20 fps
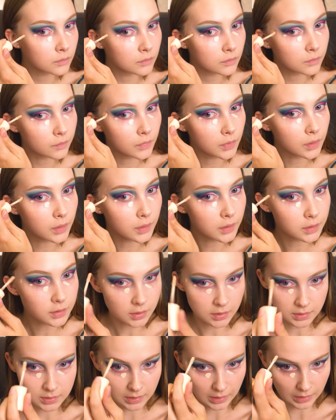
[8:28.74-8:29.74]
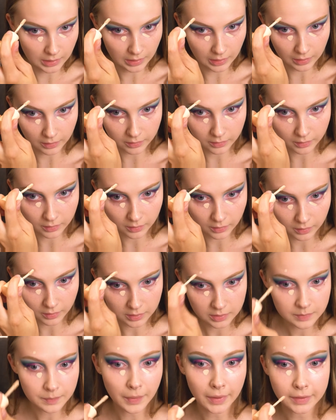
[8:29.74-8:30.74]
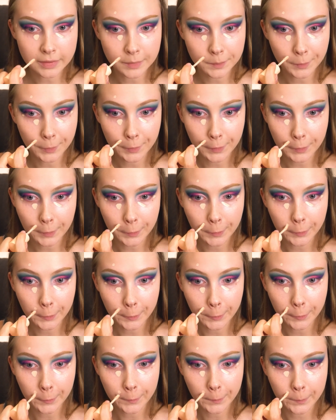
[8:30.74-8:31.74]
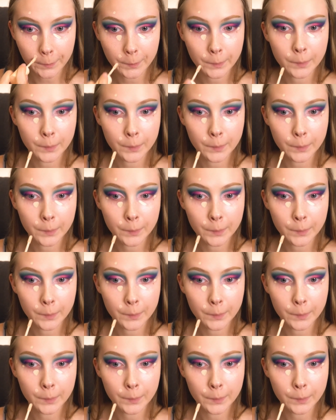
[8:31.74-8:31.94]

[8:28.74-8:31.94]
And then just any other little spots poking through.